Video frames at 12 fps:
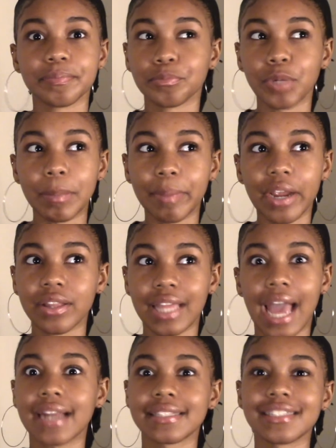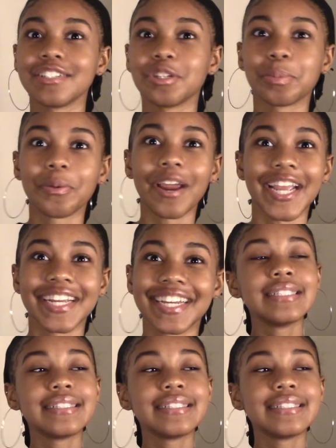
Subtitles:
We barely had a senior break.